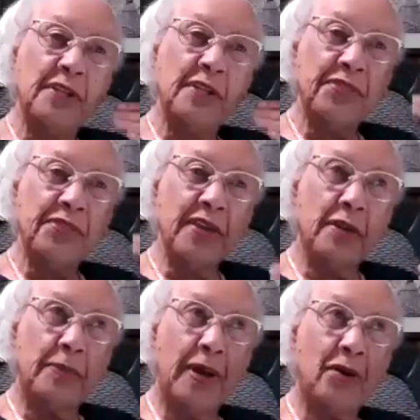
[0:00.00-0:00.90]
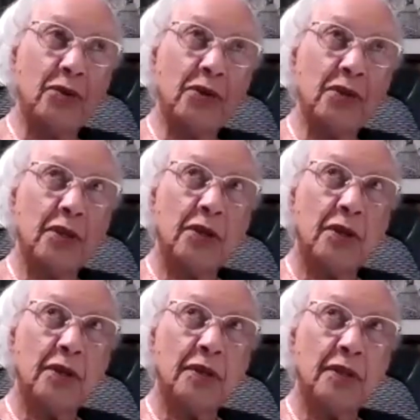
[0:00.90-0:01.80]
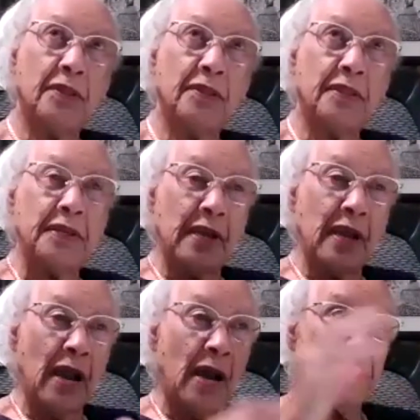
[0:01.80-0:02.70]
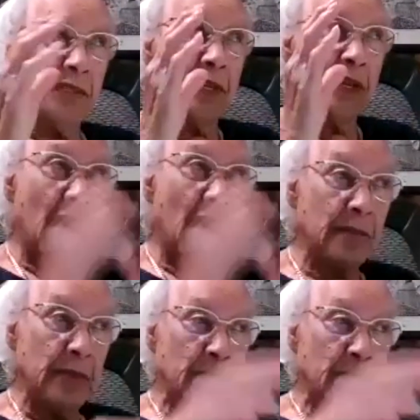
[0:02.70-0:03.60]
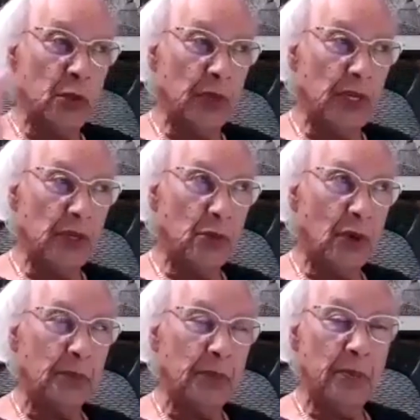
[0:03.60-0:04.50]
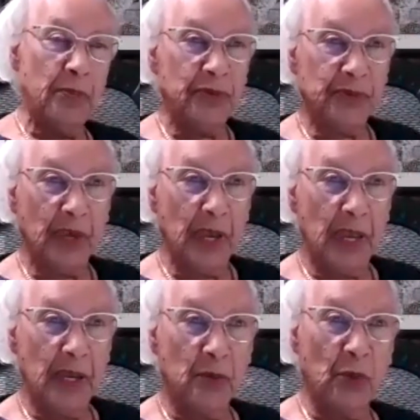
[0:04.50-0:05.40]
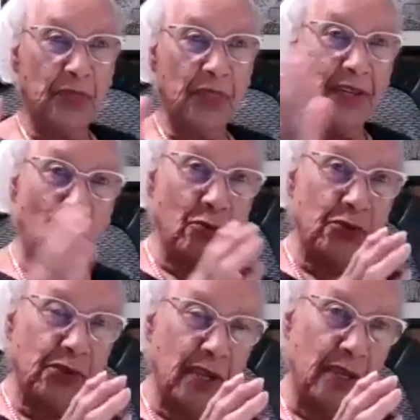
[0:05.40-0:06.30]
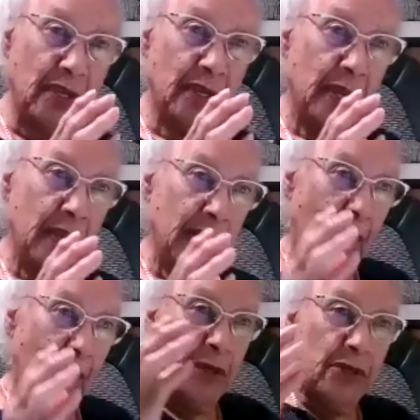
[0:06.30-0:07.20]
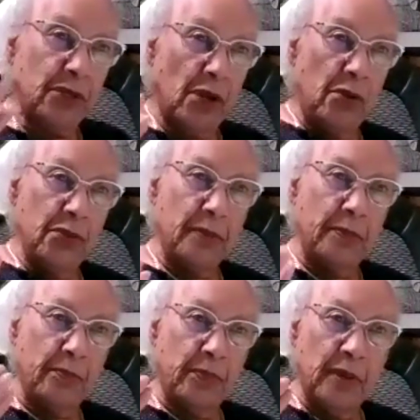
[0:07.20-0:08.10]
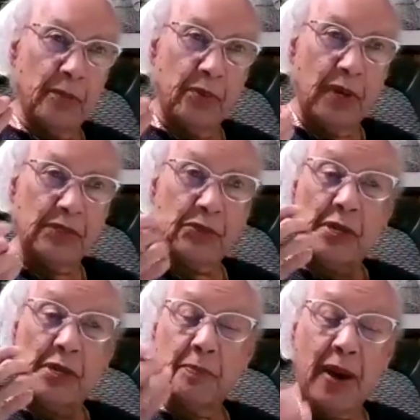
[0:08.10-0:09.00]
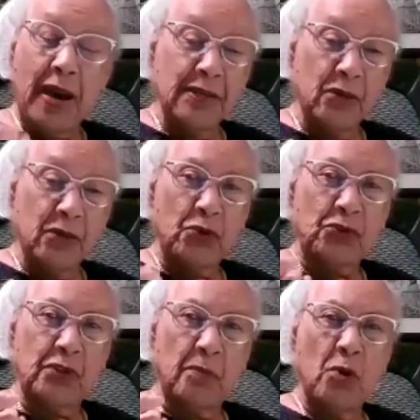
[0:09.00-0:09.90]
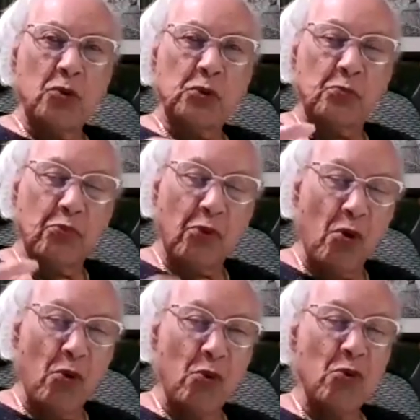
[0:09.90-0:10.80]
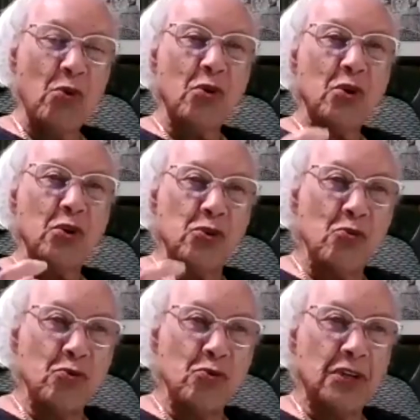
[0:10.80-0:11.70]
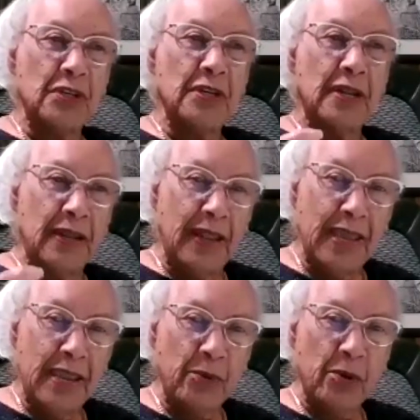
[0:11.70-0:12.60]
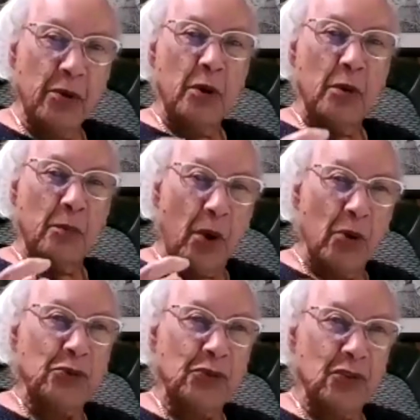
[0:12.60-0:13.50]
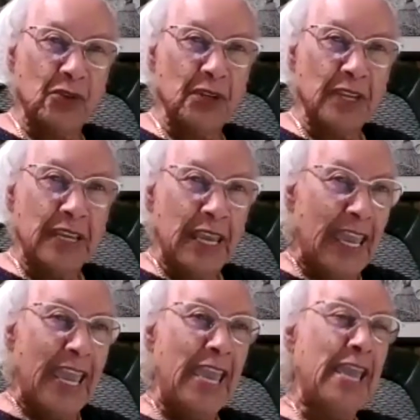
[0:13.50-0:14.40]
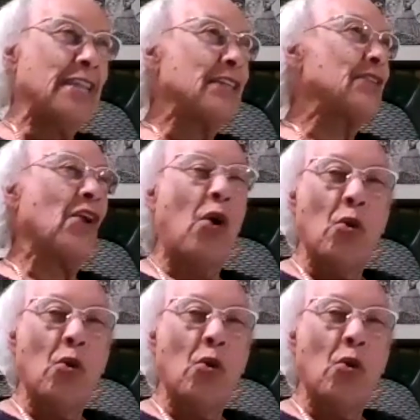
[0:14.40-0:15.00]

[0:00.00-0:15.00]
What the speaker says: thinking about the dichotomy between what people say and what they don't say. I've been told that President Biden was the most pro-union labor person in,